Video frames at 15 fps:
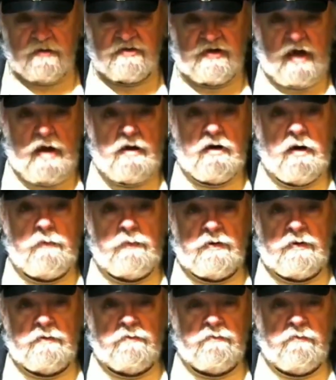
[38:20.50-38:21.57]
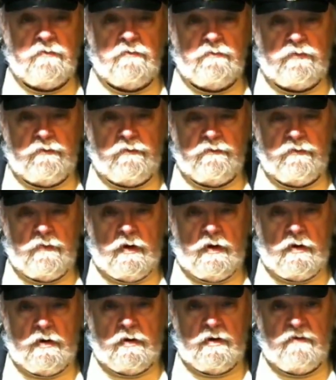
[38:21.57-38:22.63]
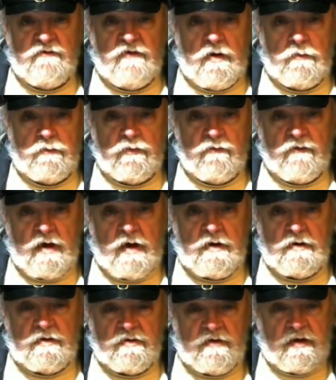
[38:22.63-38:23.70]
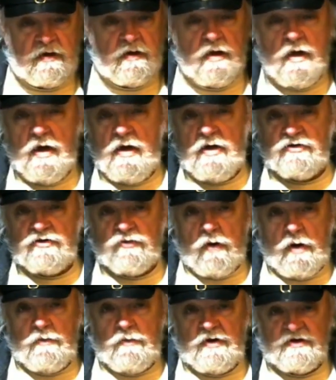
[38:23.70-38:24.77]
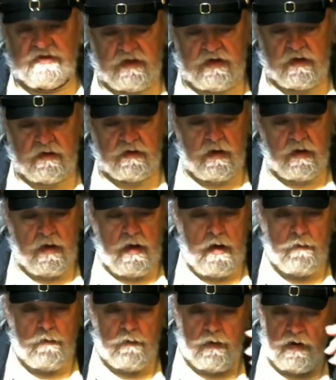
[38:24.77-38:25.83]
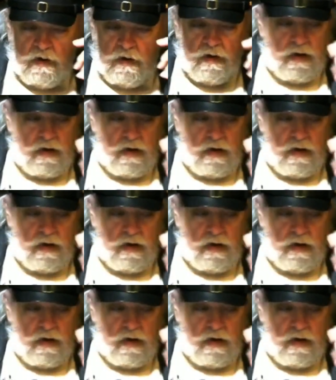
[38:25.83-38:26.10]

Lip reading: sign up and event providing thing, so I missed it. But